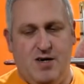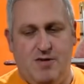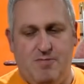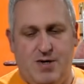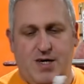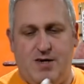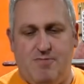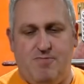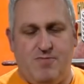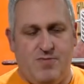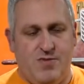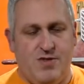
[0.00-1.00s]
but
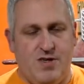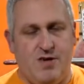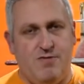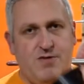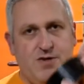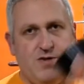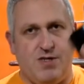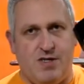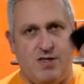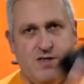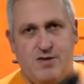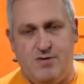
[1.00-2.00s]
I've used
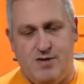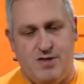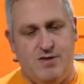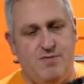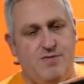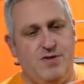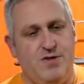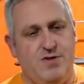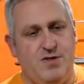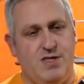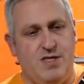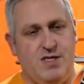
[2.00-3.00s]
glue and I've
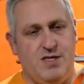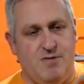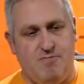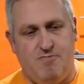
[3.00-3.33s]
used the